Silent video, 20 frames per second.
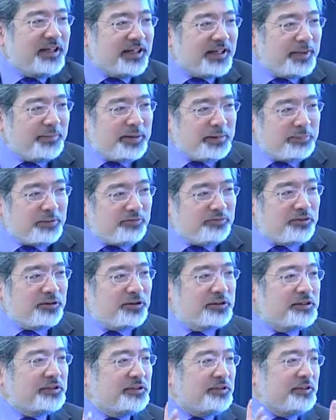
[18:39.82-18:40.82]
coming
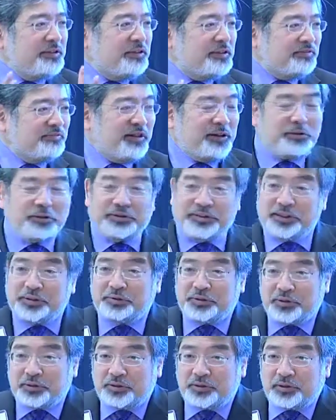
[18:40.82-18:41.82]
before the federal
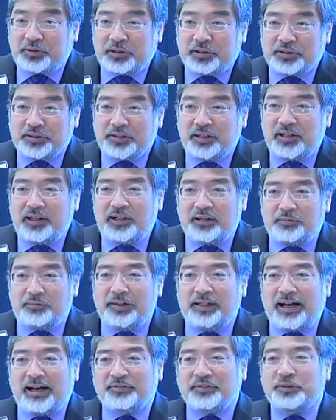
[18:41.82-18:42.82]
district courts,
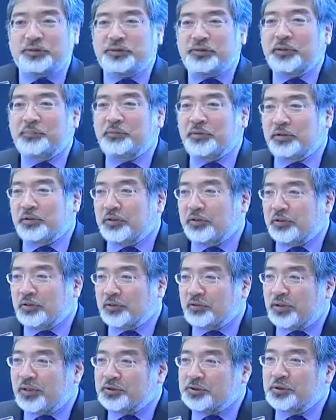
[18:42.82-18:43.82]
we'd have to triple or
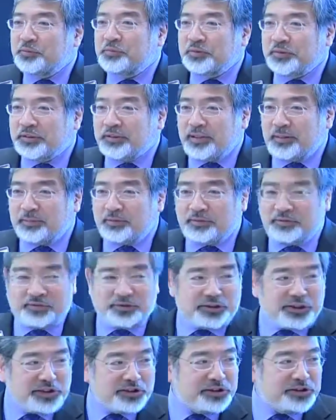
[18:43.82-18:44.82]
quadruple the number of
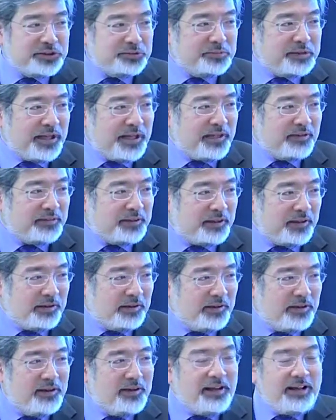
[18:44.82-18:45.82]
judges we out there.
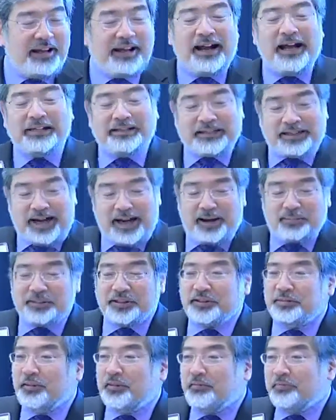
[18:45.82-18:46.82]
And as it
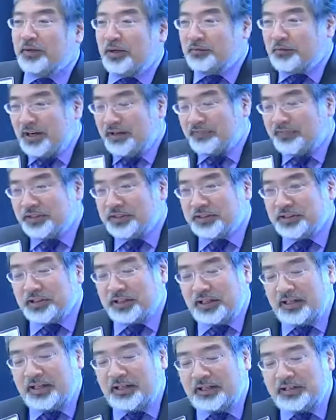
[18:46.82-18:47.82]
happens, my wife is
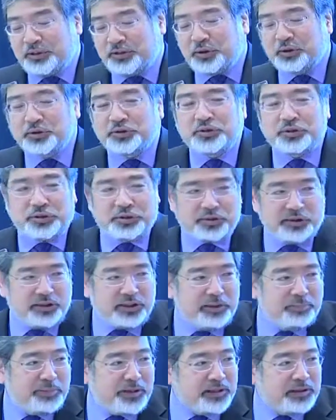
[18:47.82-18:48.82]
a Social
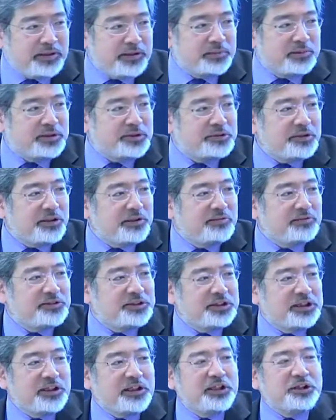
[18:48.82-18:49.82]
Security appellate administrative
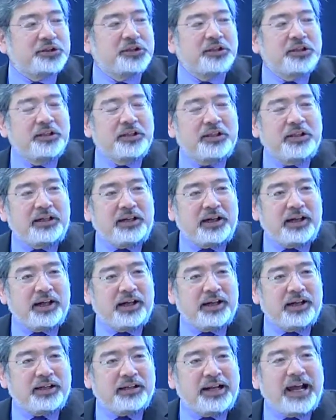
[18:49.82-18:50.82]
judge.
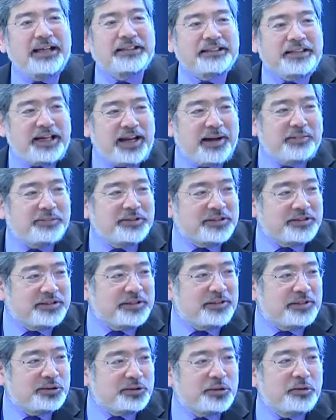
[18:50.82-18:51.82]
And as it happens,
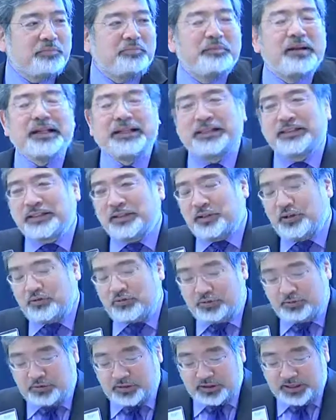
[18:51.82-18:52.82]
they're tremendously
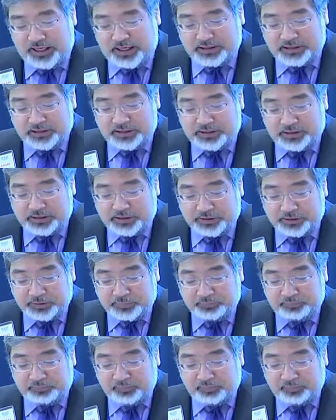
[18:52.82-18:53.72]
overworked as it is.